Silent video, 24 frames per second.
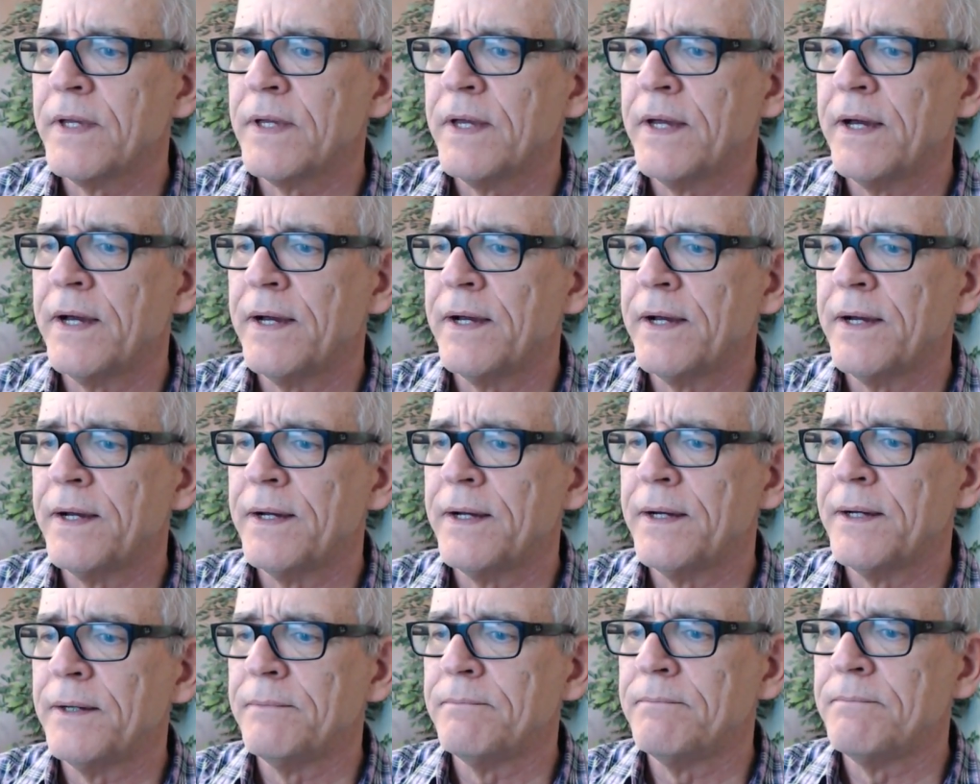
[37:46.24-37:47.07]

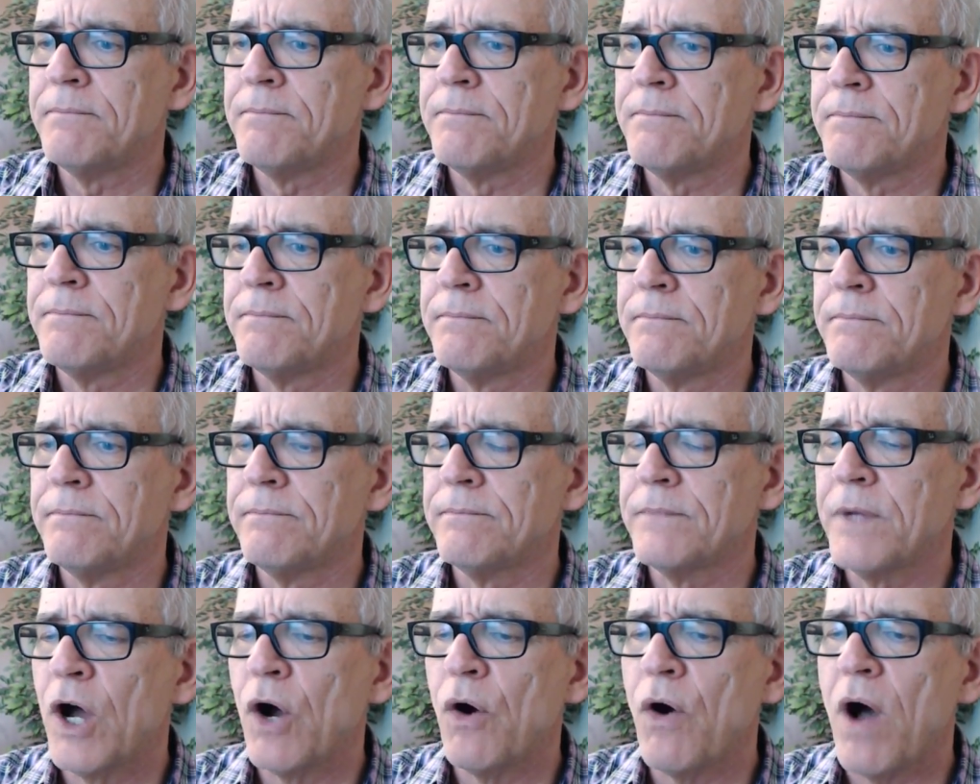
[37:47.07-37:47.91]
Um,
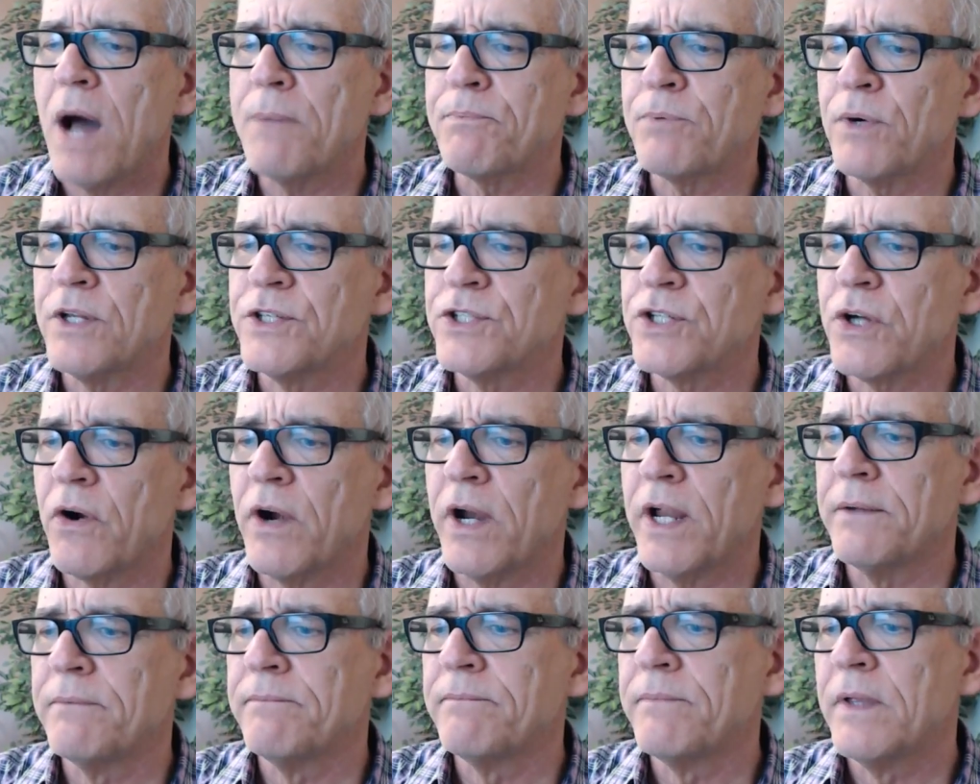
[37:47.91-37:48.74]
oh, opera. Sorry.